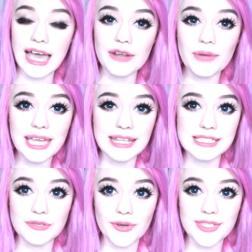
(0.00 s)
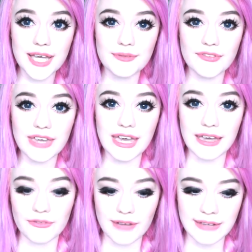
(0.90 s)
Halloween is the one time of
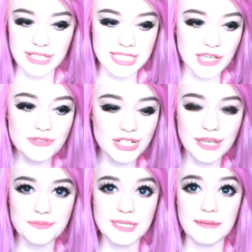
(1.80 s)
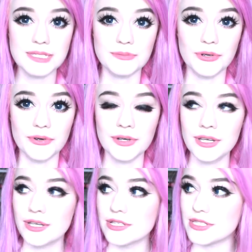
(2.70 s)
year where it's socially acceptable
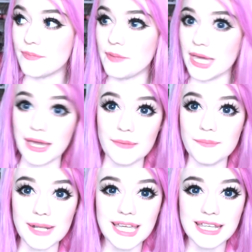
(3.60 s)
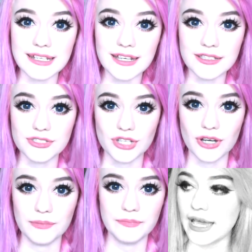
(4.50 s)
to be a complete
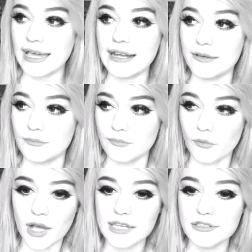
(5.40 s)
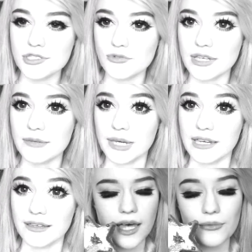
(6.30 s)
nutjob. Hey Ellen, why are you
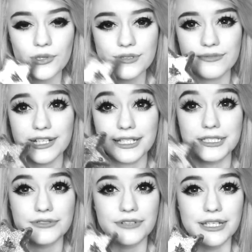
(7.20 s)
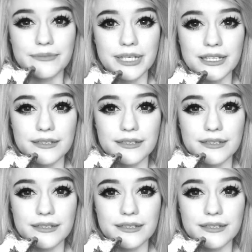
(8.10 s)
screaming? I wasn't really screaming.